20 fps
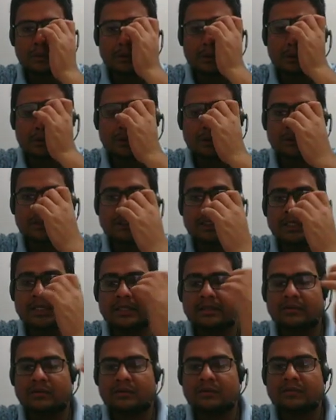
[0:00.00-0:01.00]

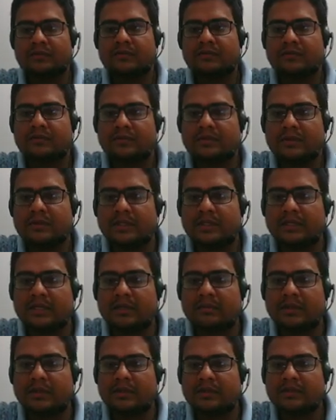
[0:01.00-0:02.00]
sine of theta
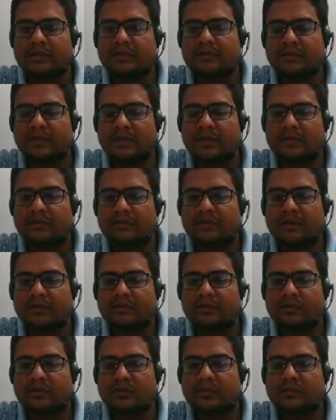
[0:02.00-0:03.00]
minus phi, if you have
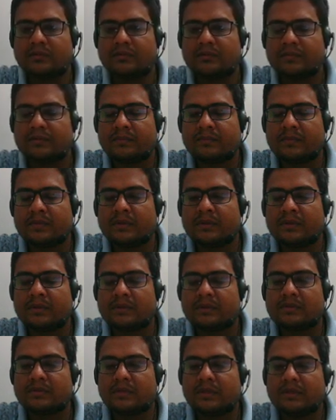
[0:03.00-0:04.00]
to do,
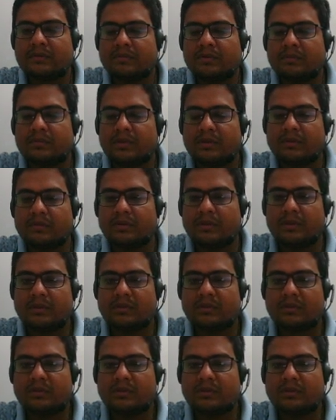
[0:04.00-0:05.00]
so that will be equal
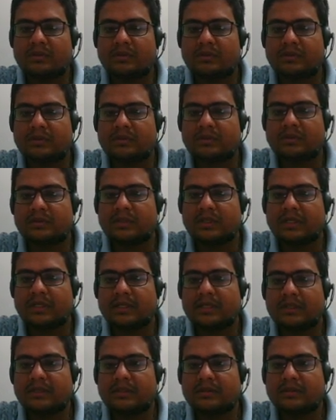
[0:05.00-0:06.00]
to
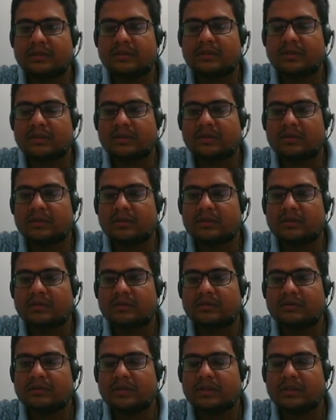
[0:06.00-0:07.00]
sine theta cos
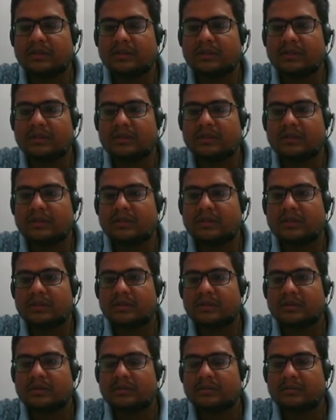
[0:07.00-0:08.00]
phi
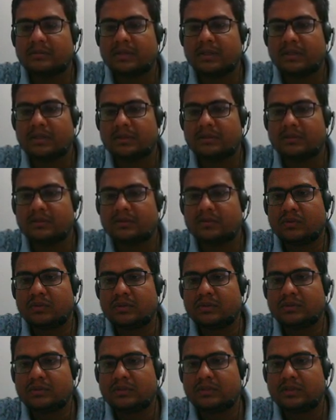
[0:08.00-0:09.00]
minus
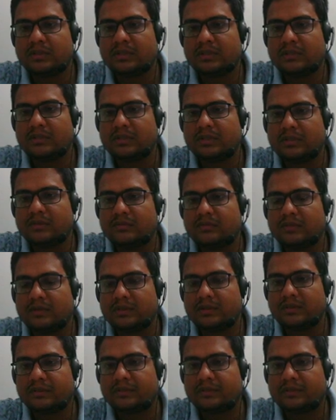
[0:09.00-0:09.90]
cos theta sine phi.